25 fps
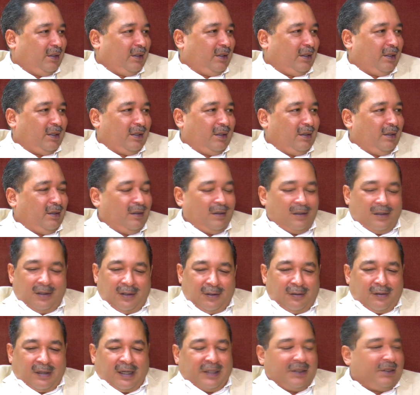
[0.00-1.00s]
Uh,
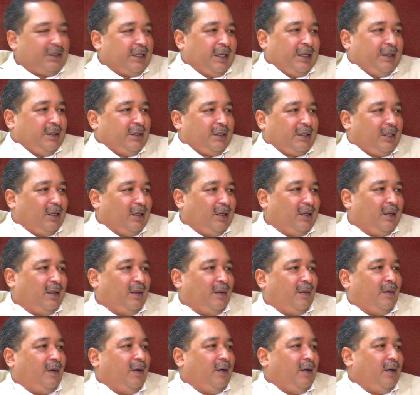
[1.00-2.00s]
you can
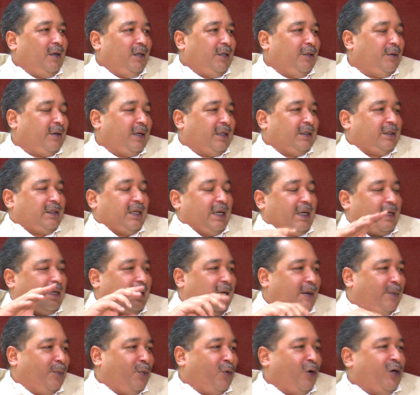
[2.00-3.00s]
you can sack the
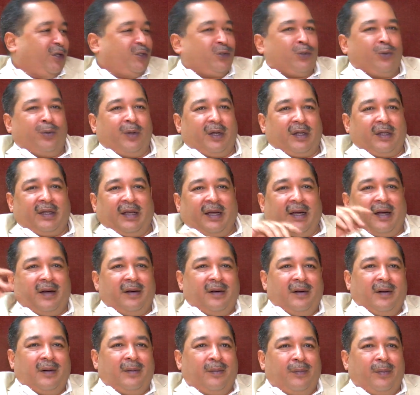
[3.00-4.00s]
employees who were there,
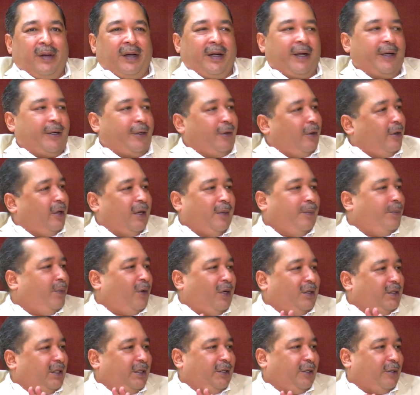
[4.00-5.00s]
bring in your own
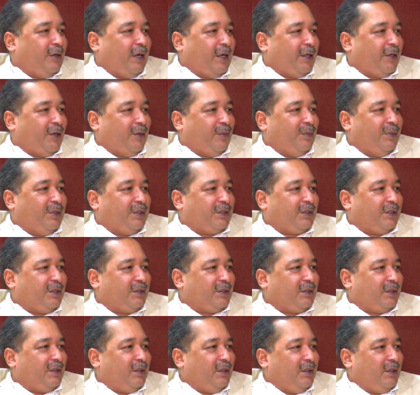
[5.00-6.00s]
employees, and you run your
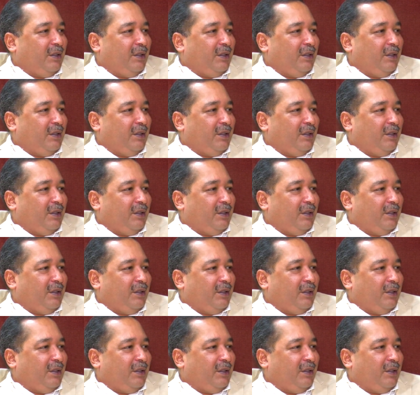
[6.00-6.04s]
business.